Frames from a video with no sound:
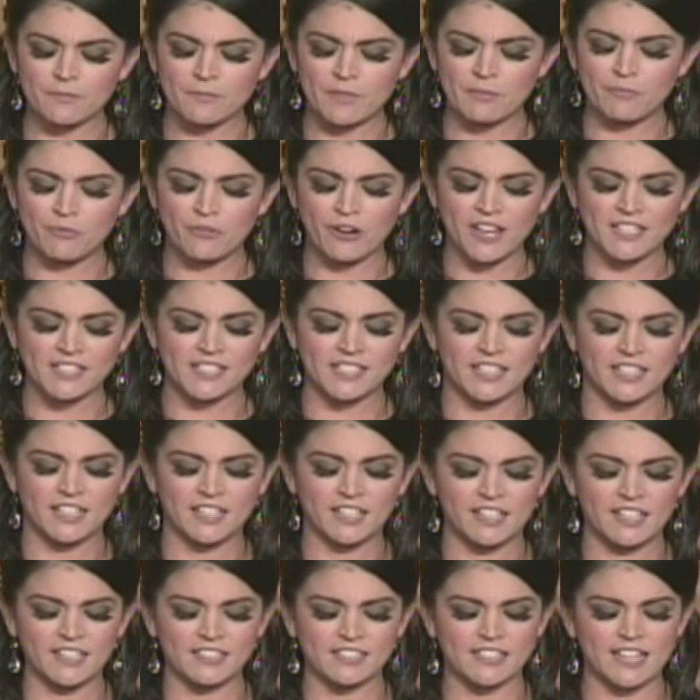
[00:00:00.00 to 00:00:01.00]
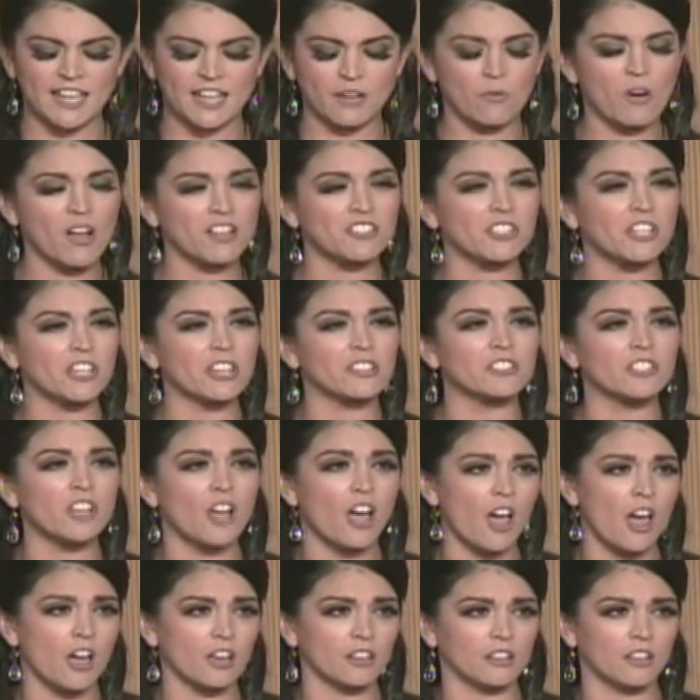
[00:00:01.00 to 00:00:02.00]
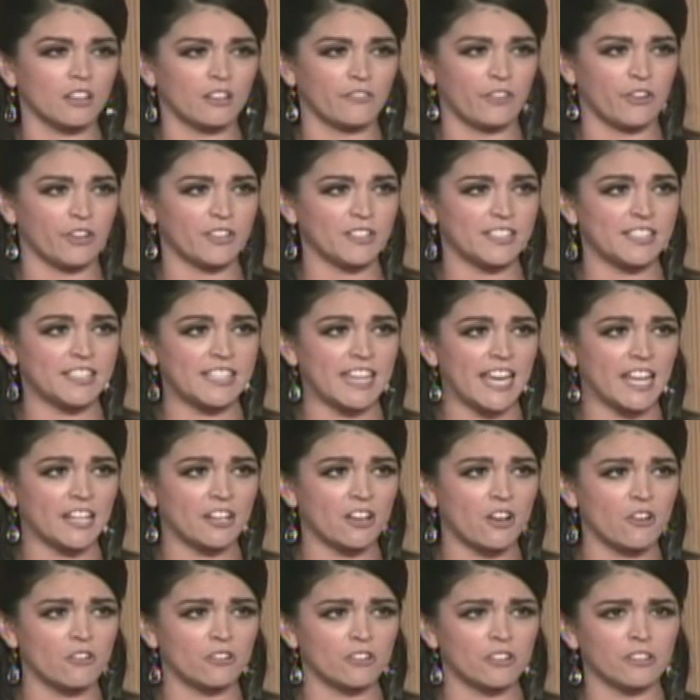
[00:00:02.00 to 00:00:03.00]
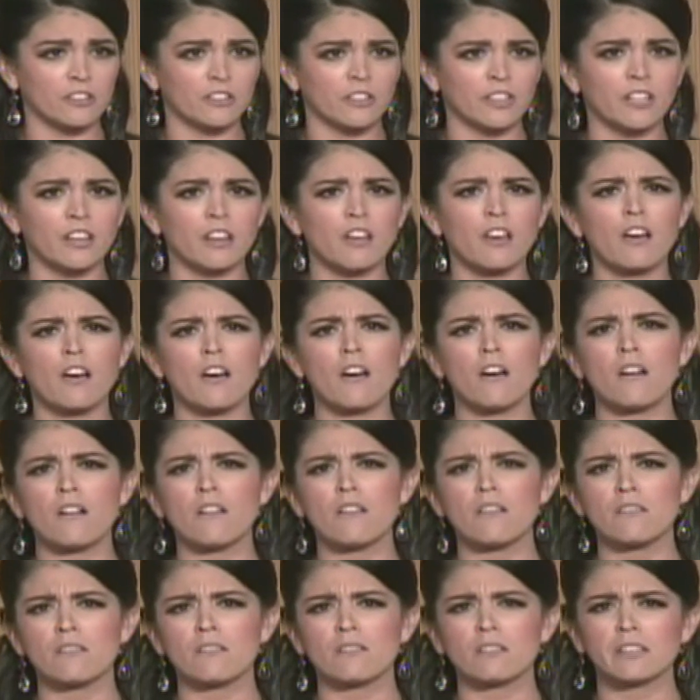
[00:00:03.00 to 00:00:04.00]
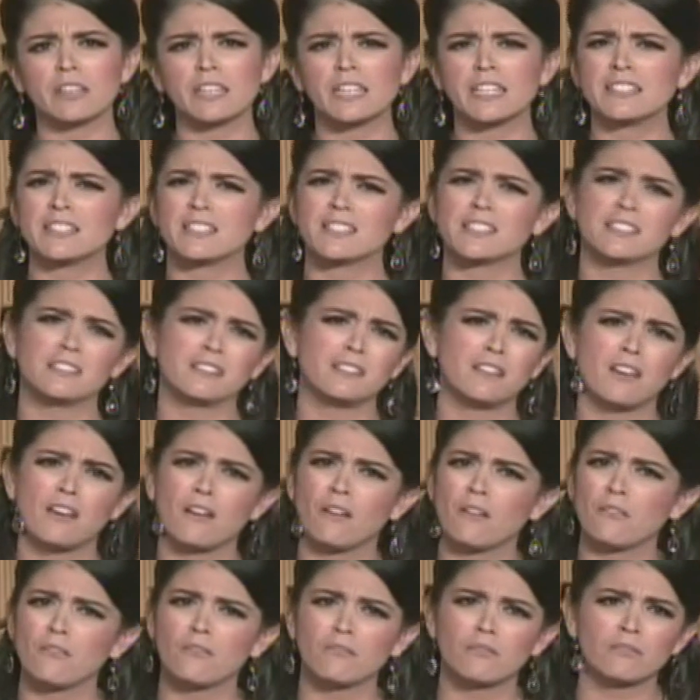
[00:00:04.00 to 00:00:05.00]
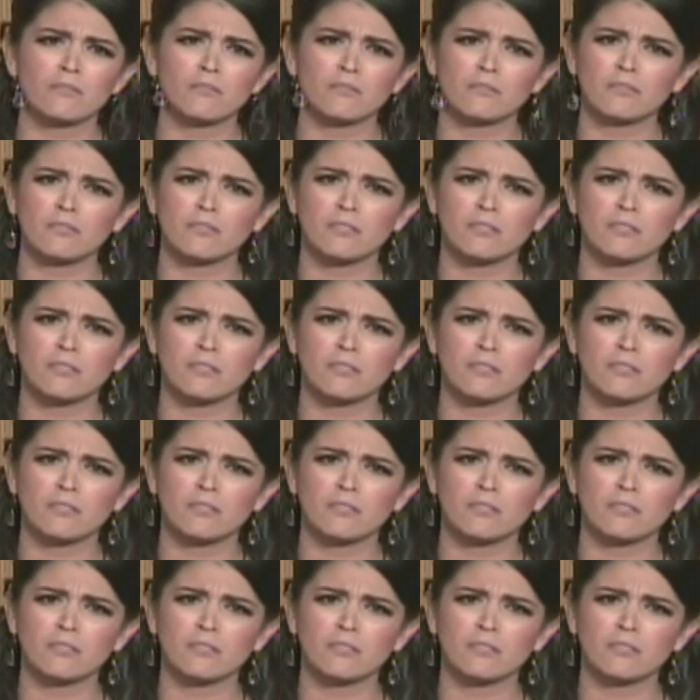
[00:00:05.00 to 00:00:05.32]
can be president is like watching a dog look for its dead owner. Like, oh, he doesn't know.